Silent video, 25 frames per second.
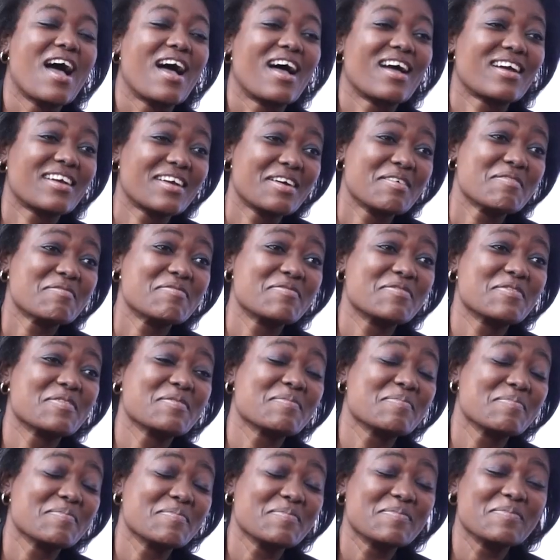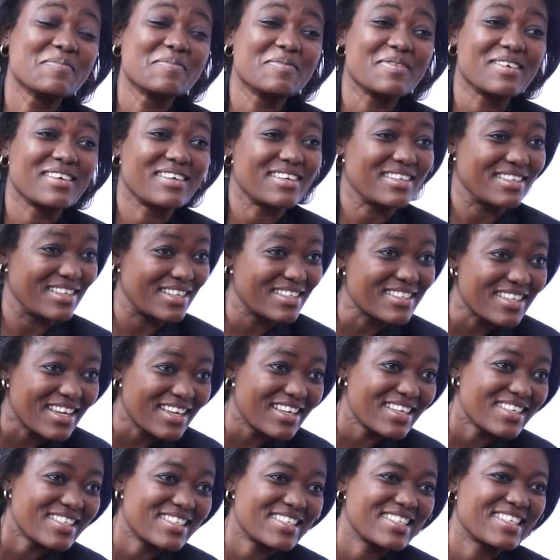I come from Dedza
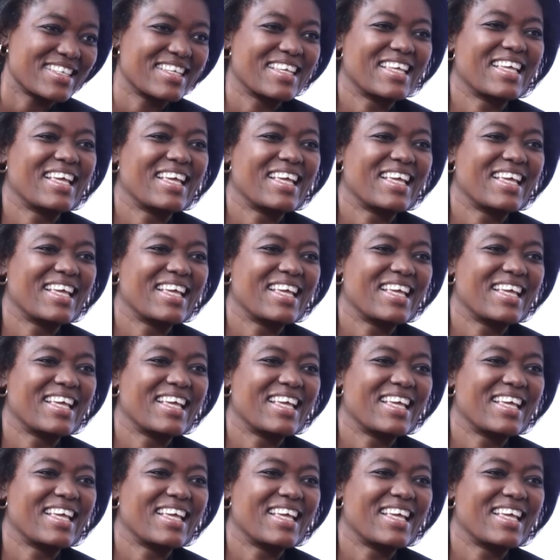East,